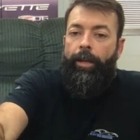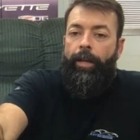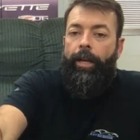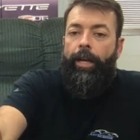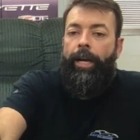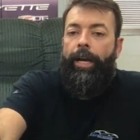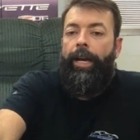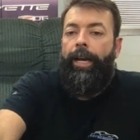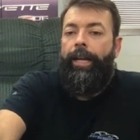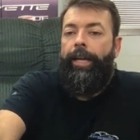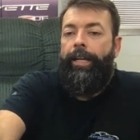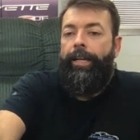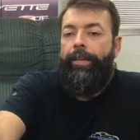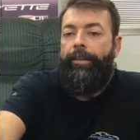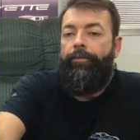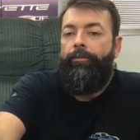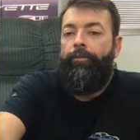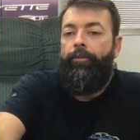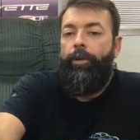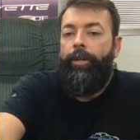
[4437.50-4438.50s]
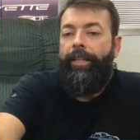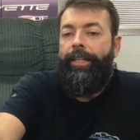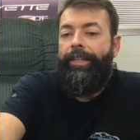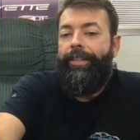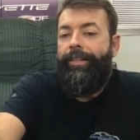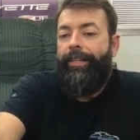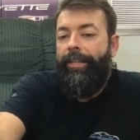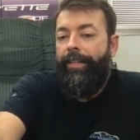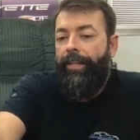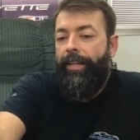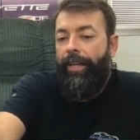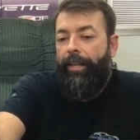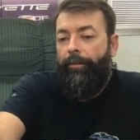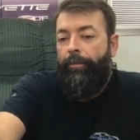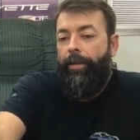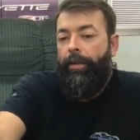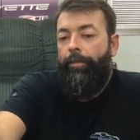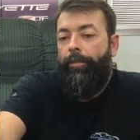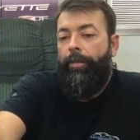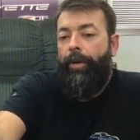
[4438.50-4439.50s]
I really didn't
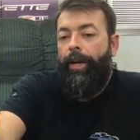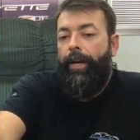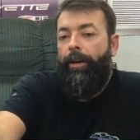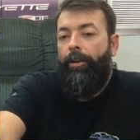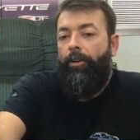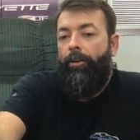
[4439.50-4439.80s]
get beat by a